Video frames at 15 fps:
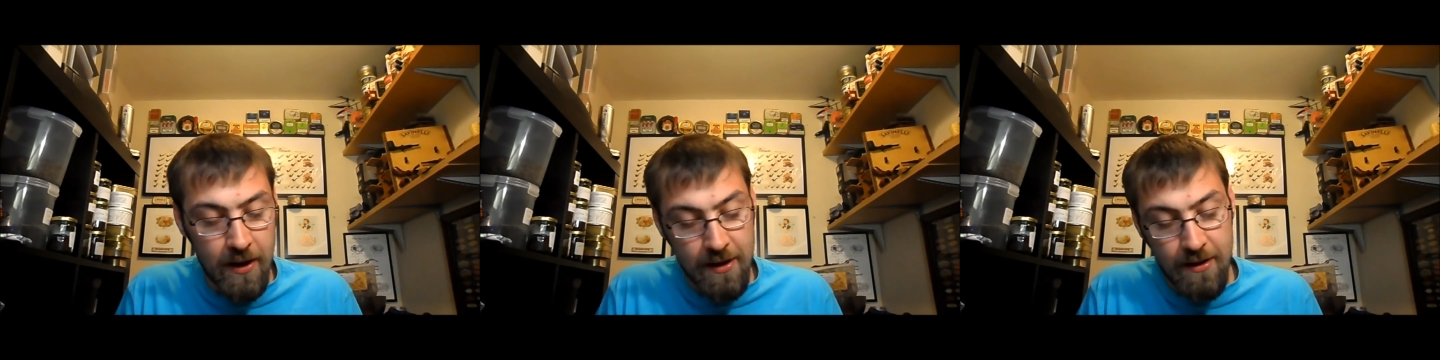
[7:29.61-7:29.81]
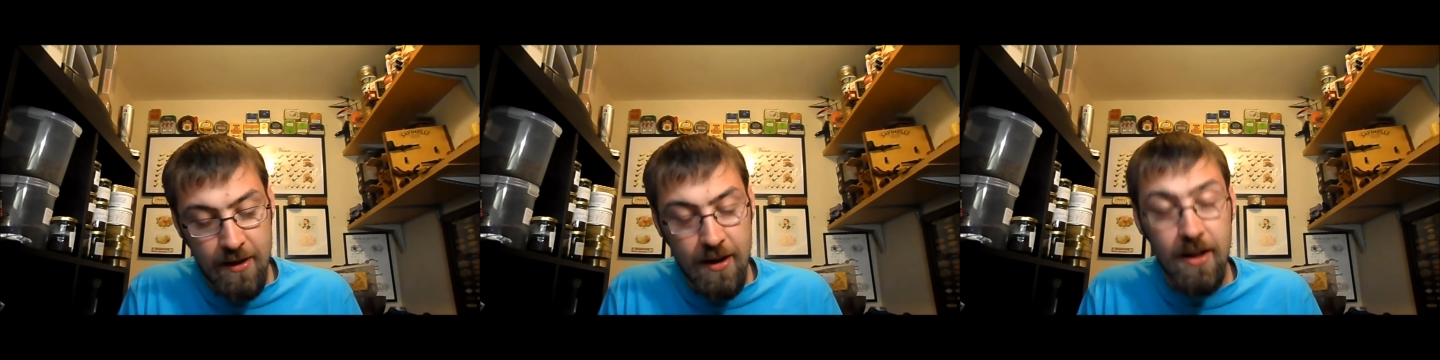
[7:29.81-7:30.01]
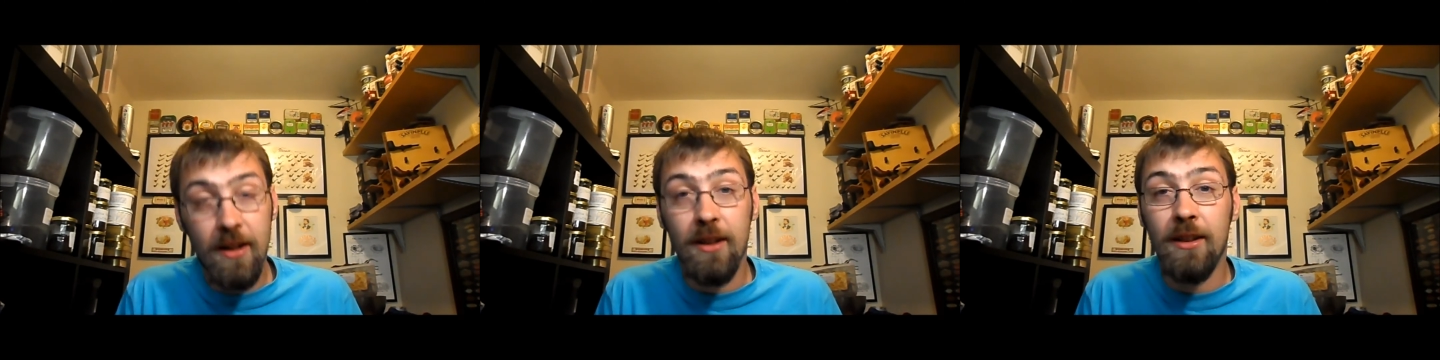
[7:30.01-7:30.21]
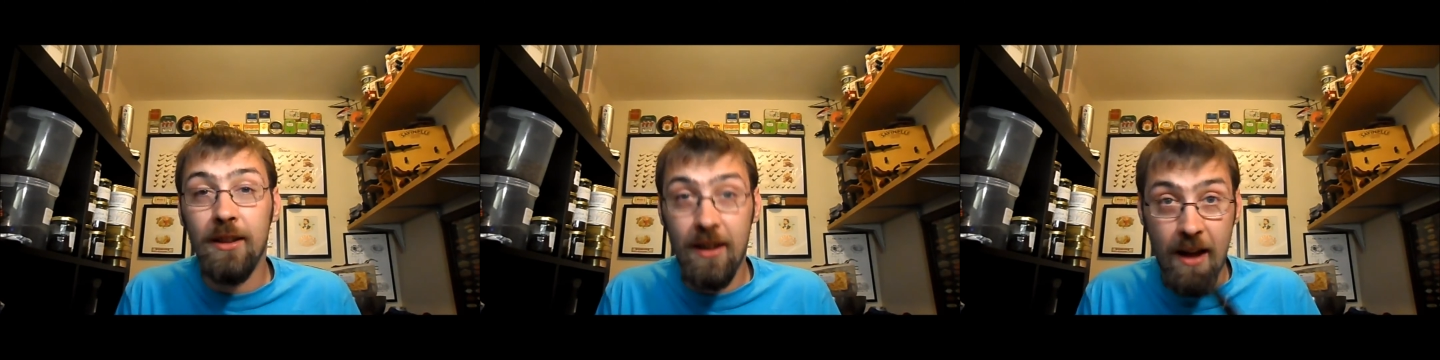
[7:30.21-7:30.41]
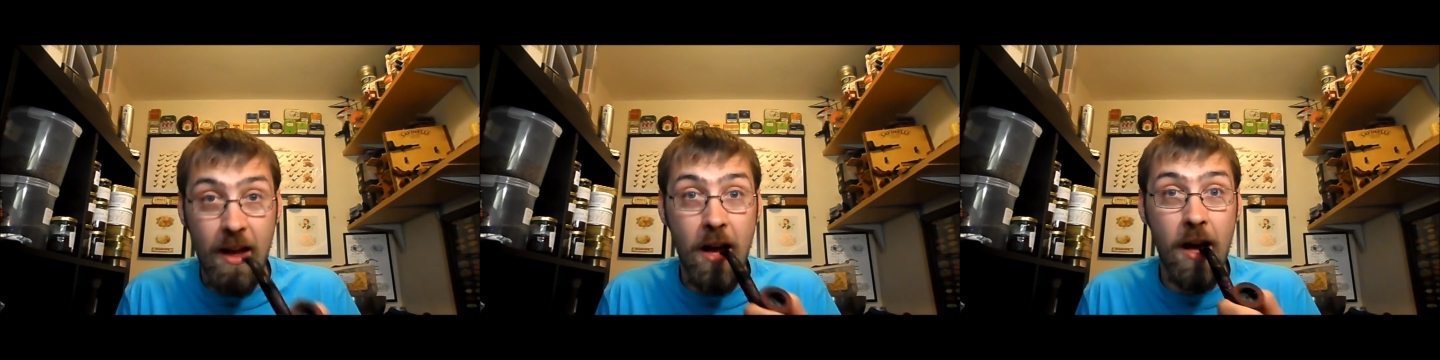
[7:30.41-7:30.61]
let's
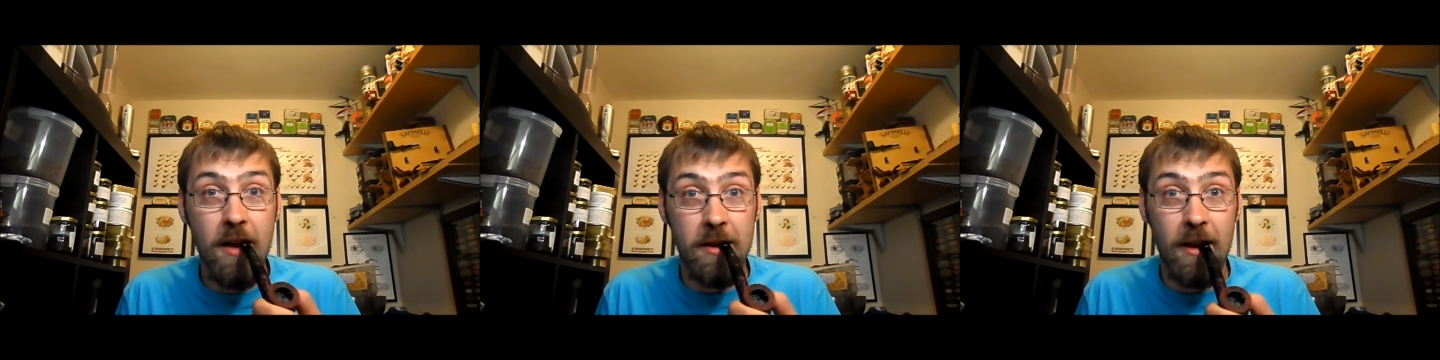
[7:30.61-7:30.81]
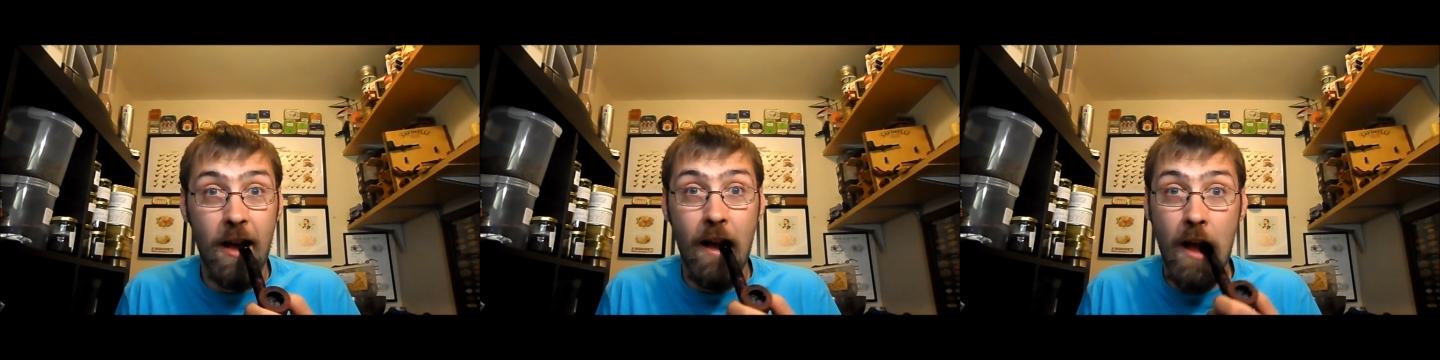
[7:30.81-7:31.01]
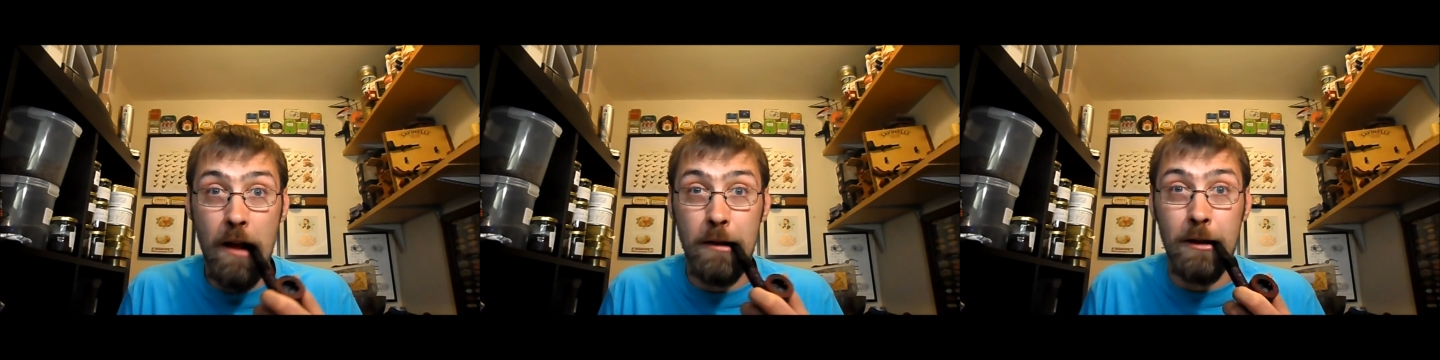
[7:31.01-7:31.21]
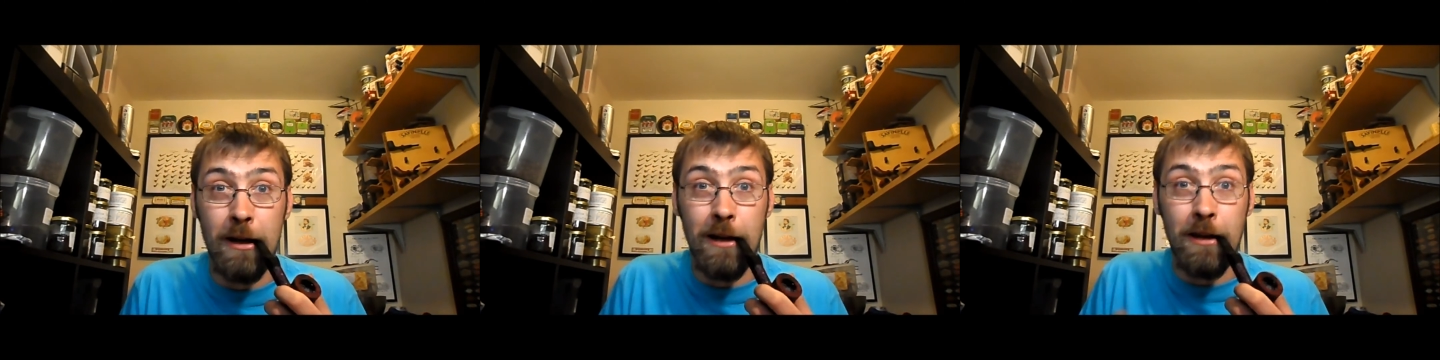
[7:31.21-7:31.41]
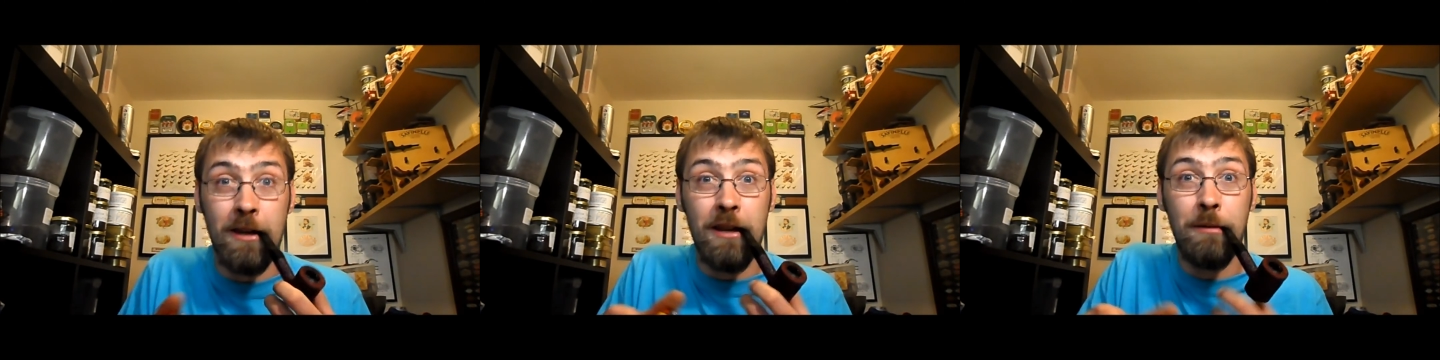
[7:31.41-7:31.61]

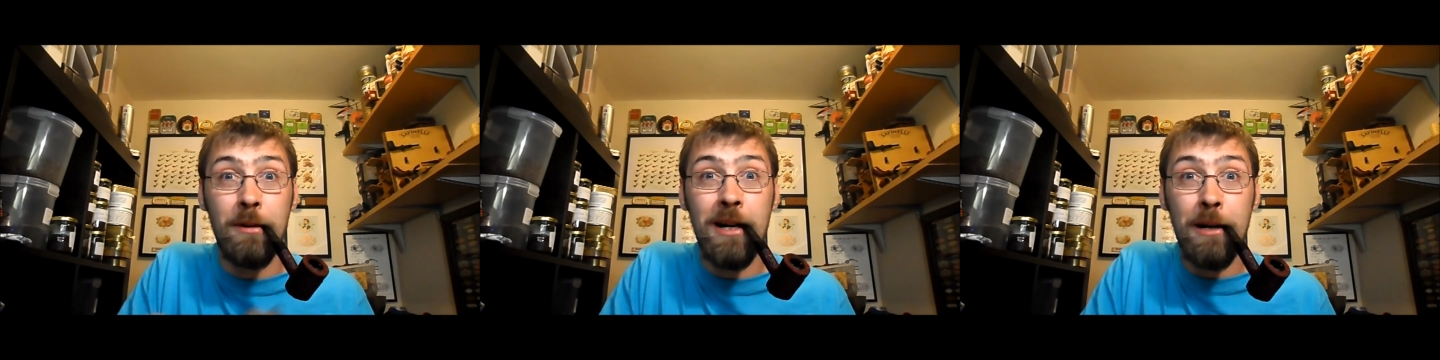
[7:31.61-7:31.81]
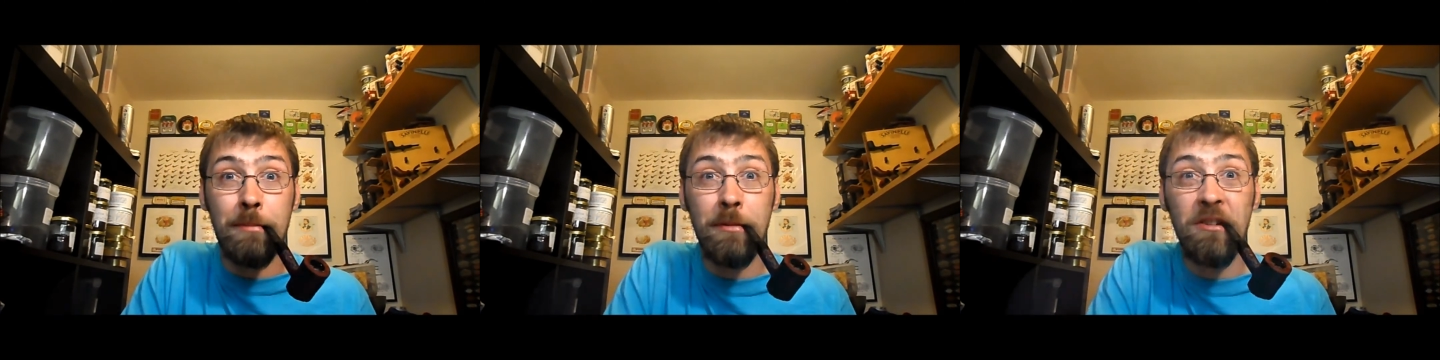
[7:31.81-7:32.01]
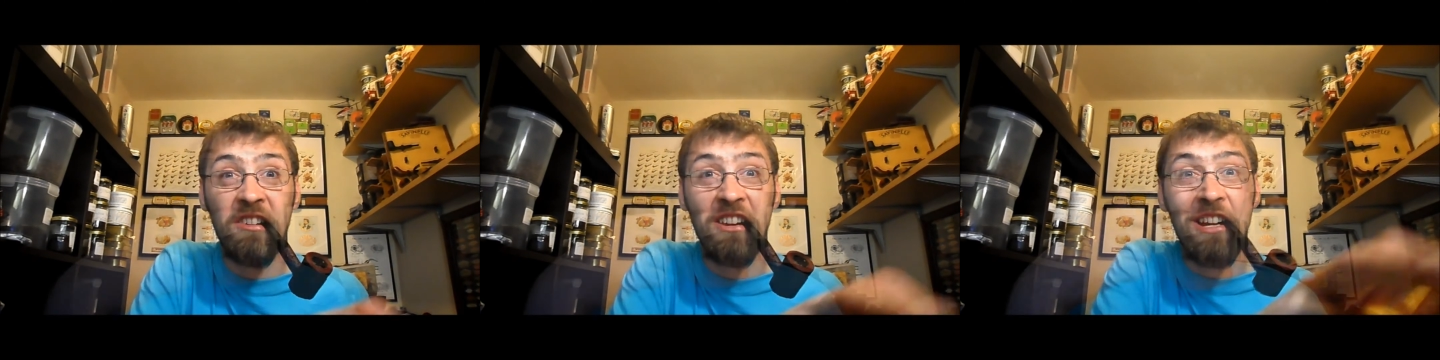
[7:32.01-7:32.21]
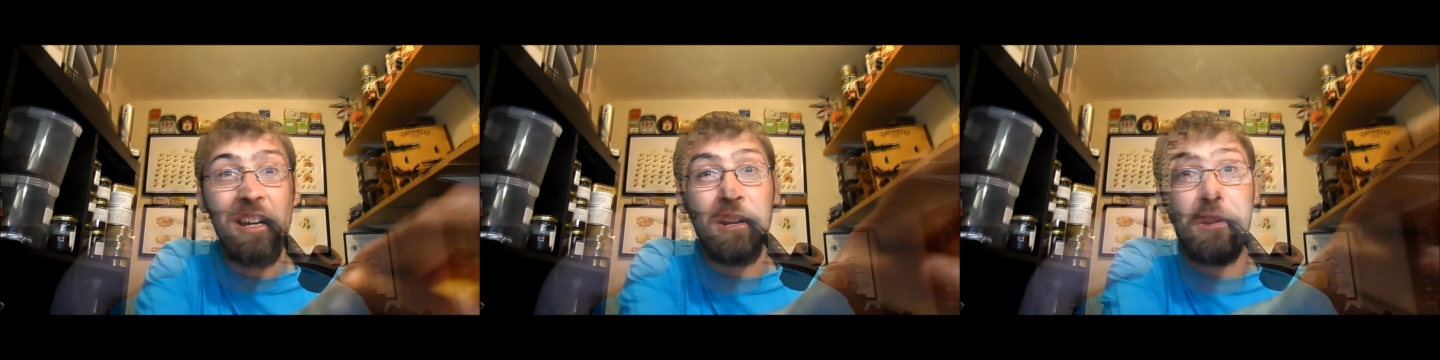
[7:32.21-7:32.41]
see what happens